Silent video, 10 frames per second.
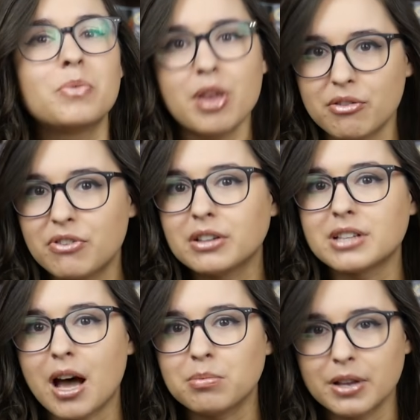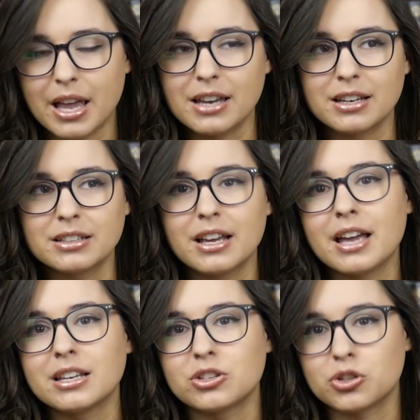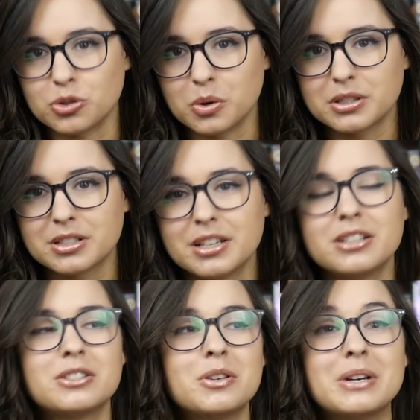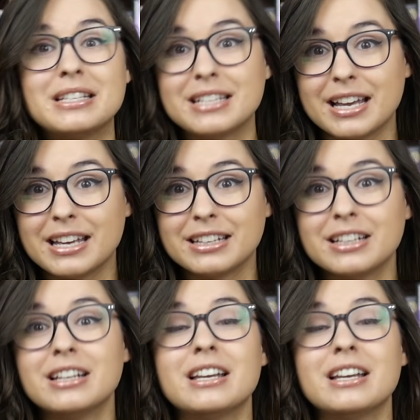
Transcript: I felt obligated, and it's short. So I did.